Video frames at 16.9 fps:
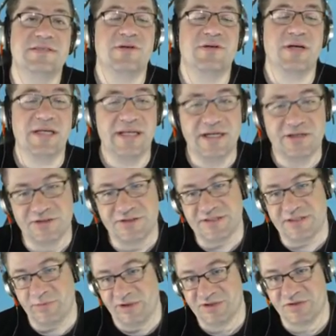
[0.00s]
so I can actually
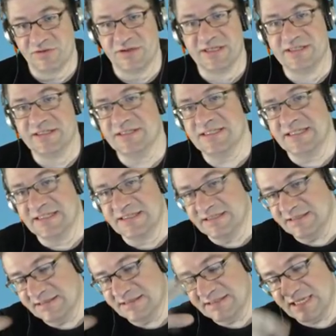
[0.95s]
see my screens
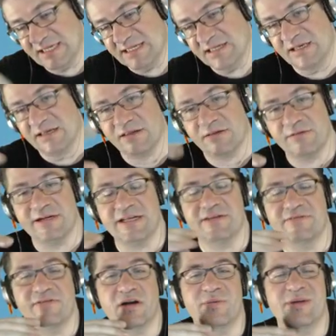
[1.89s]
inside like a 3D
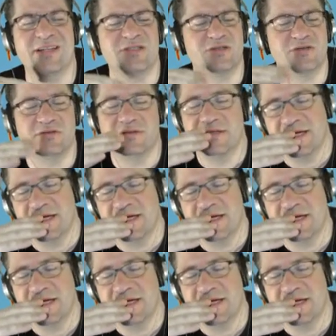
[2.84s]
environment.